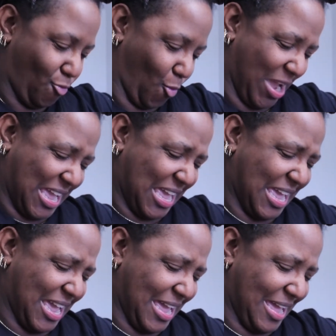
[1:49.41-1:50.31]

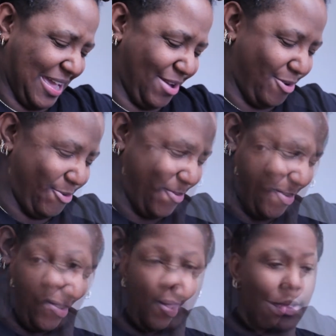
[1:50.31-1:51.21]
Wow!
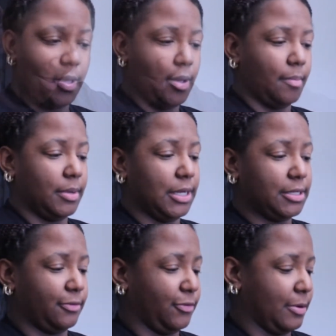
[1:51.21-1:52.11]
But these
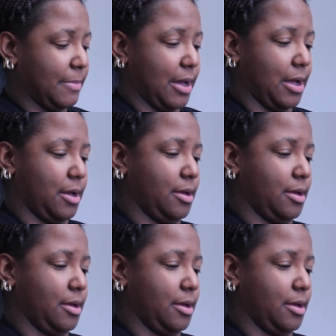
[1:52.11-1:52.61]
are for my